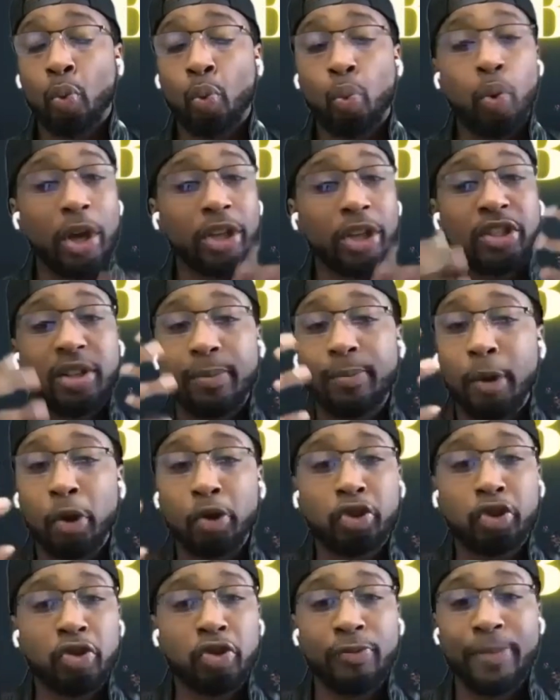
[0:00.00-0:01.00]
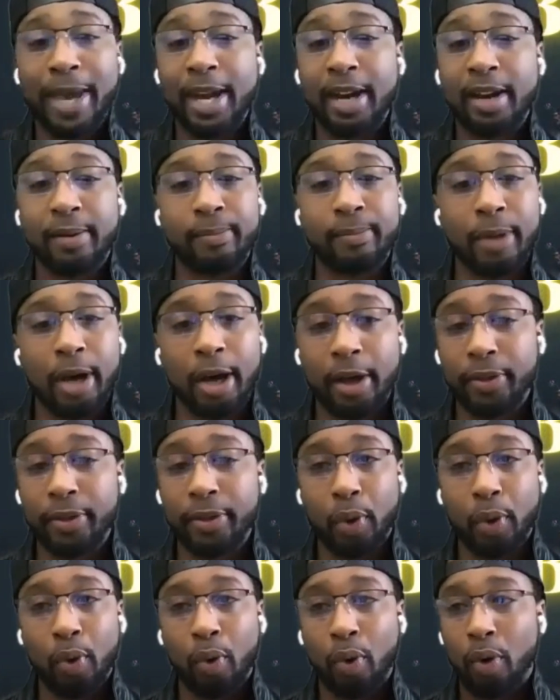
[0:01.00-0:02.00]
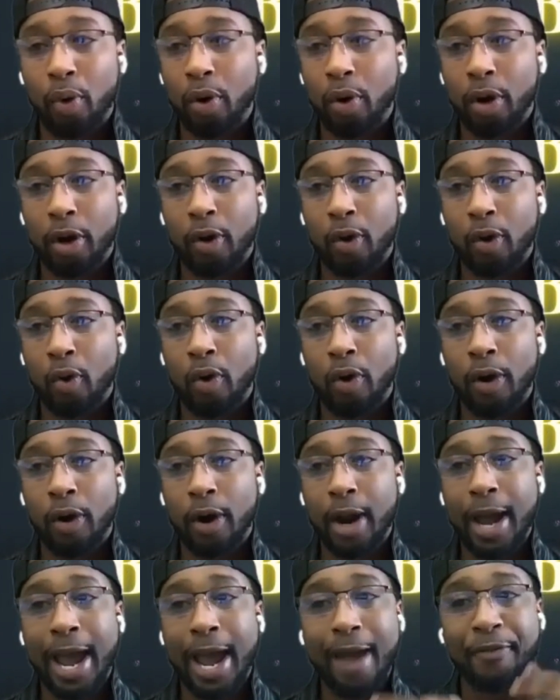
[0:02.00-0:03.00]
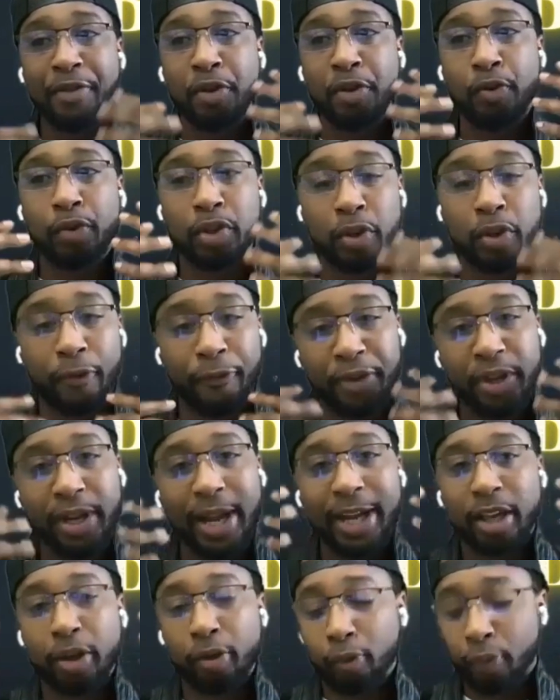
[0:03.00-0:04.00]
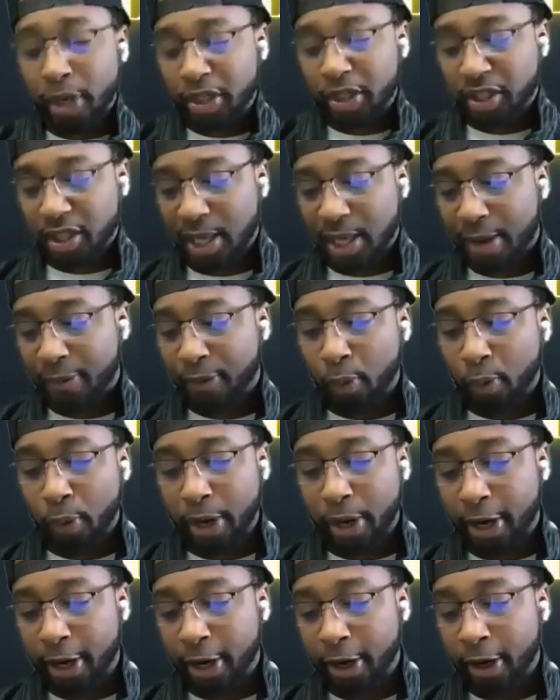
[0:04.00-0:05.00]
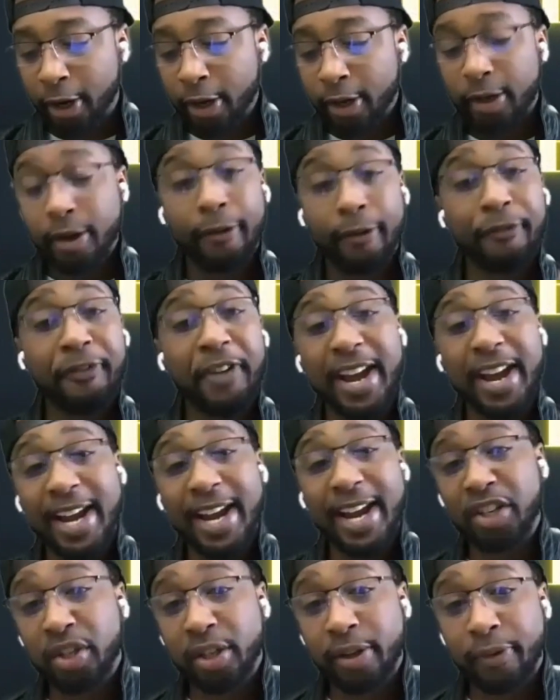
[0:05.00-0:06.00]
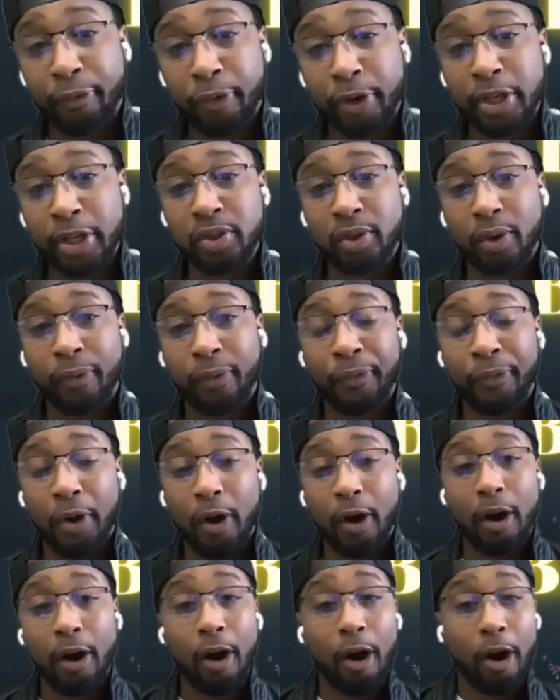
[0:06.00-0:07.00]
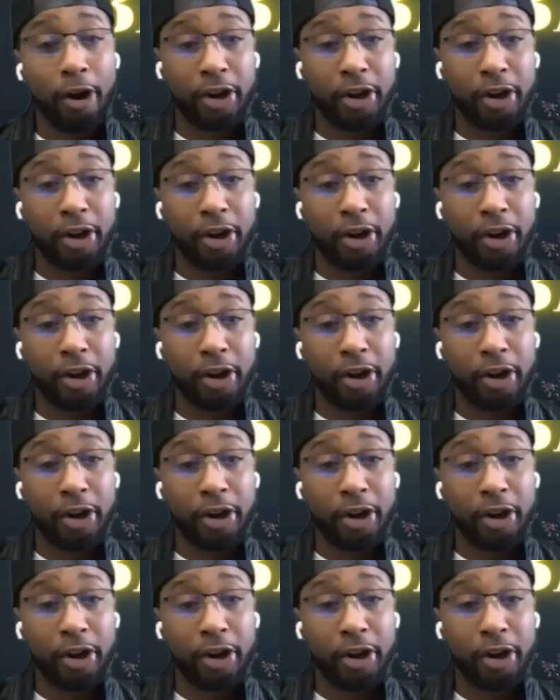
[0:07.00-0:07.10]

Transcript: what's the most you made in a month, or do you feel like you've reached a level where you're financially free so far?